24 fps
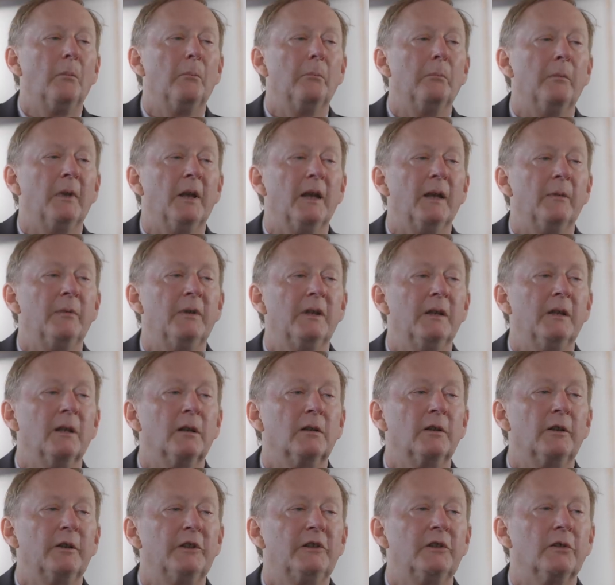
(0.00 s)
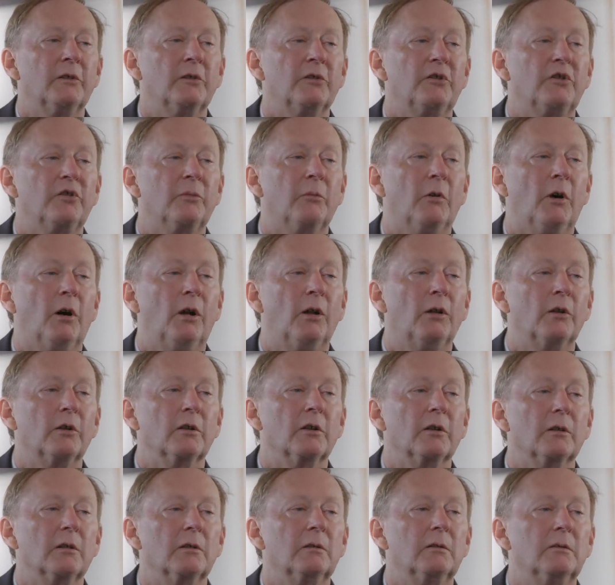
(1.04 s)
Maybe a little
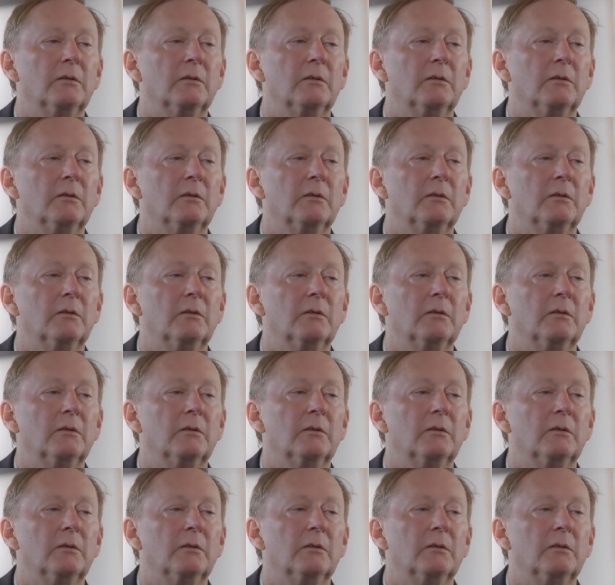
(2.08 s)
smaller.